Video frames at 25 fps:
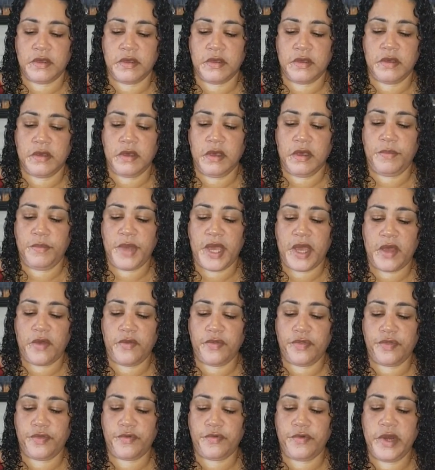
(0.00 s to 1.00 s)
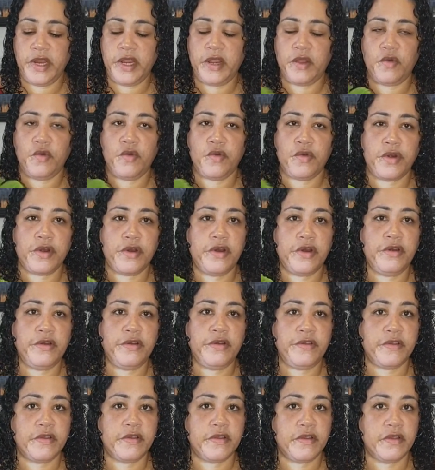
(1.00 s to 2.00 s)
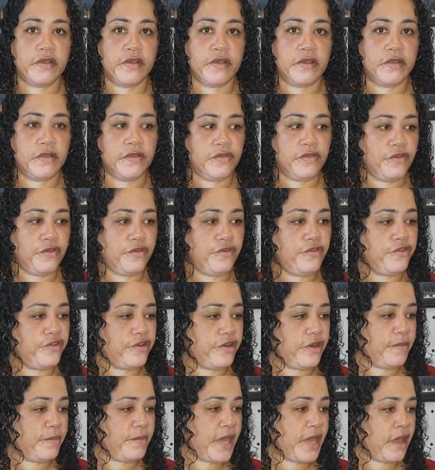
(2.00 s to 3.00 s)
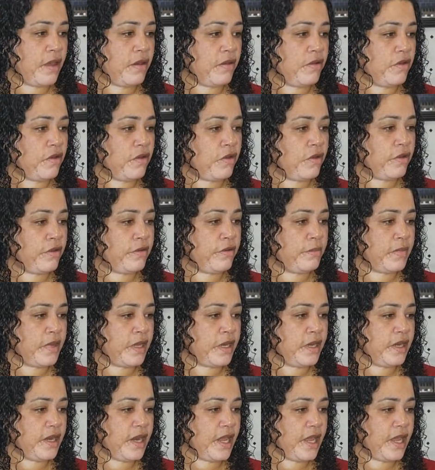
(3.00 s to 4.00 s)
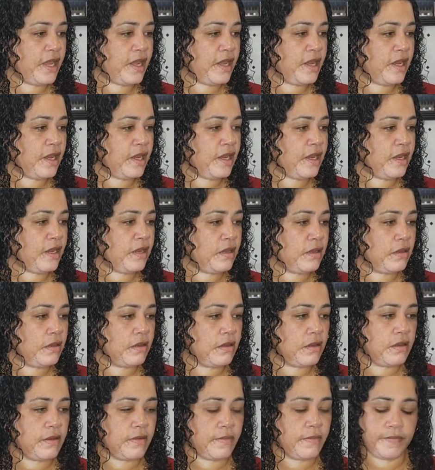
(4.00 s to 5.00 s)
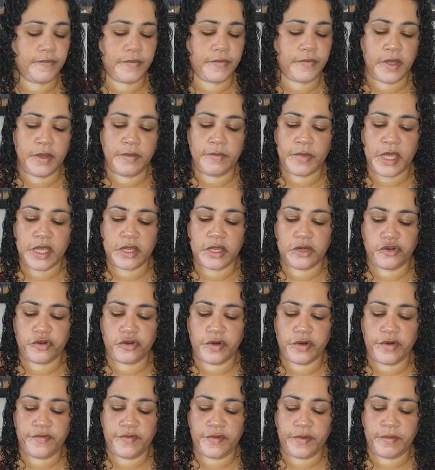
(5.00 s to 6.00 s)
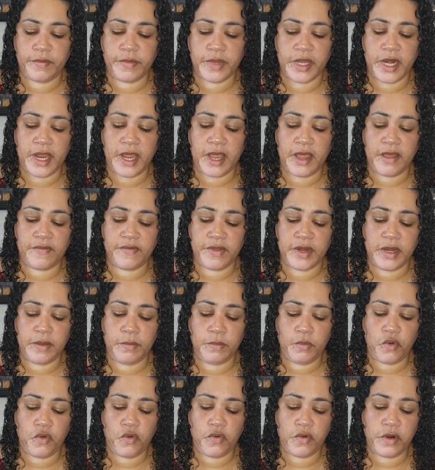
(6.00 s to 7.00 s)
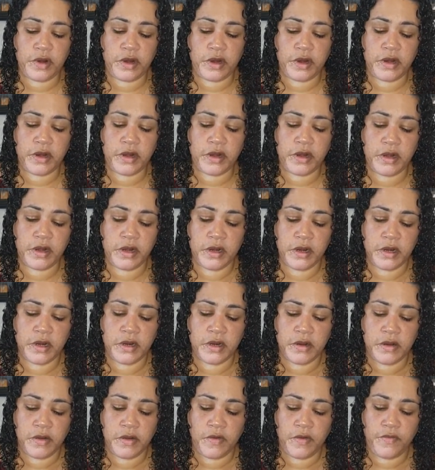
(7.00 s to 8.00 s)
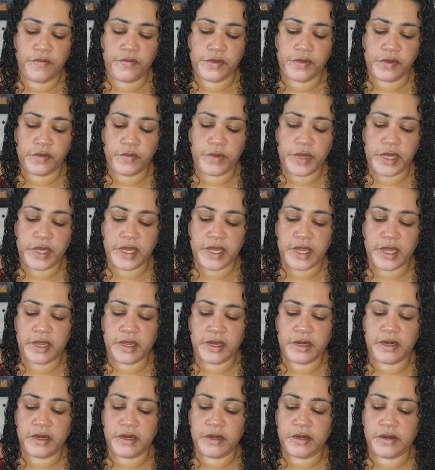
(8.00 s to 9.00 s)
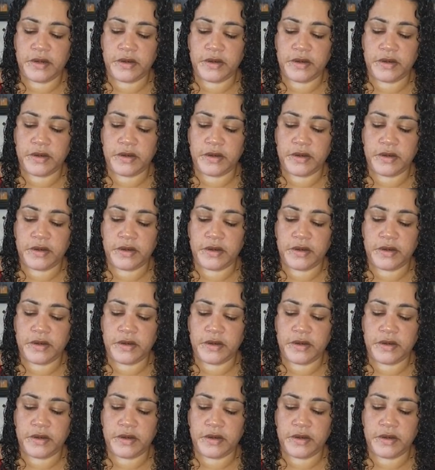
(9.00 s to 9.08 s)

about 3 orders to ship out on Monday. I'm not sure if I'm going to have any more over the weekend.